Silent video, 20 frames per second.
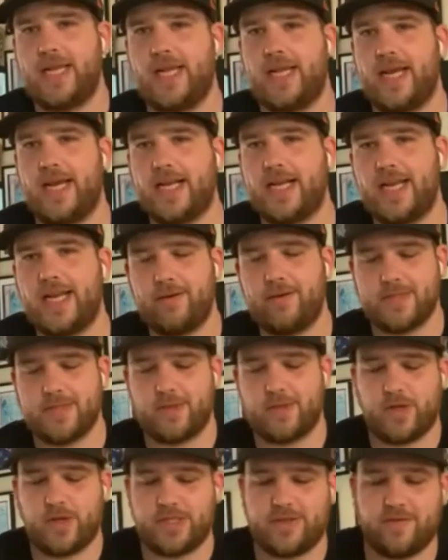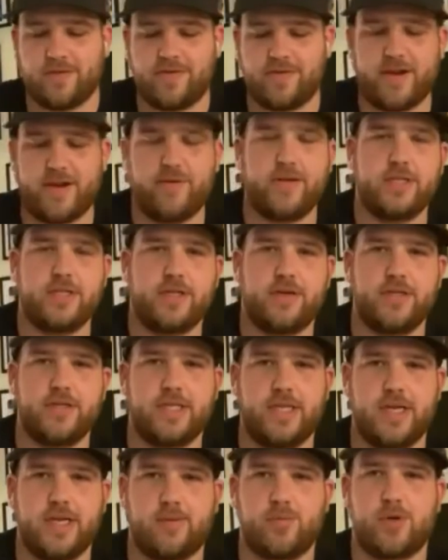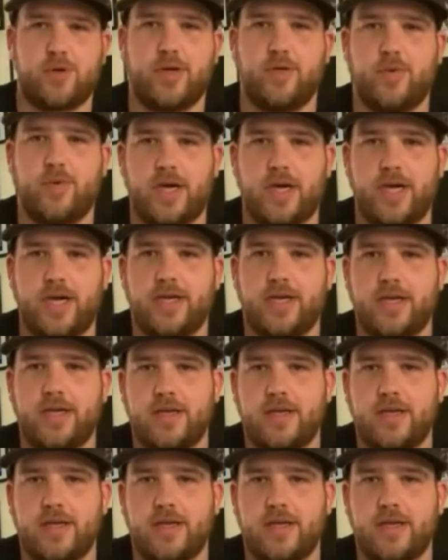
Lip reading: nicknames, and what's your favorite jersey number and why?